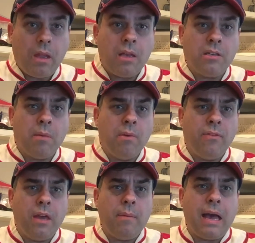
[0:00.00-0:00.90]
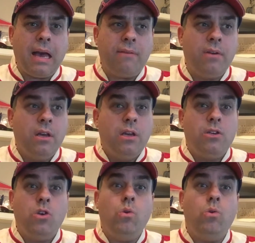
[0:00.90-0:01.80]
Some of them have
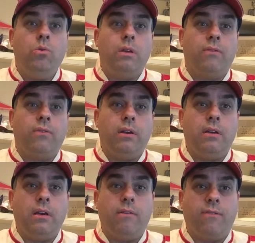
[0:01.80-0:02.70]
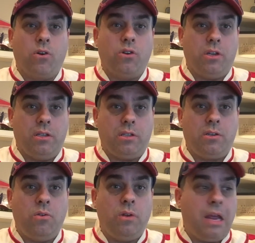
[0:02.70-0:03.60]
two different uh, versions,
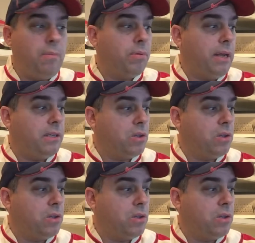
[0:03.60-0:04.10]
two nameplates.